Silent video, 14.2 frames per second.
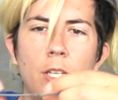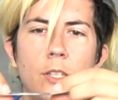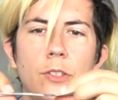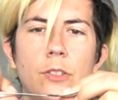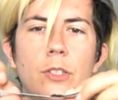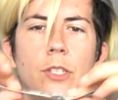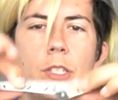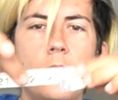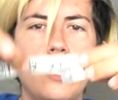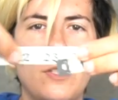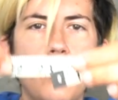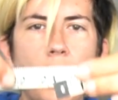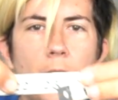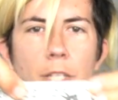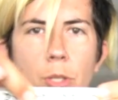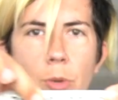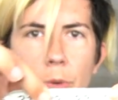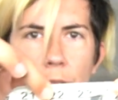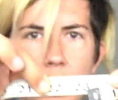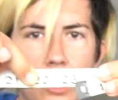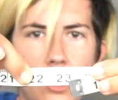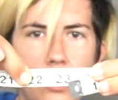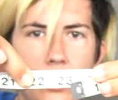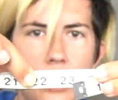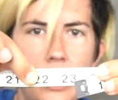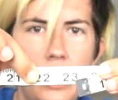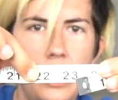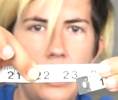So this is my
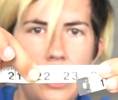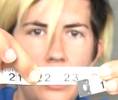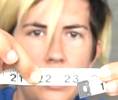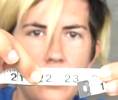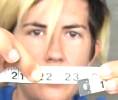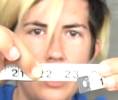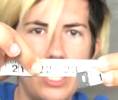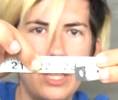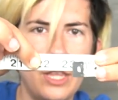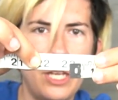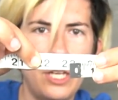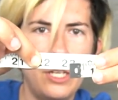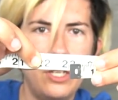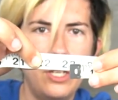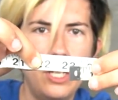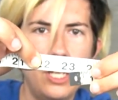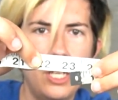23 right there.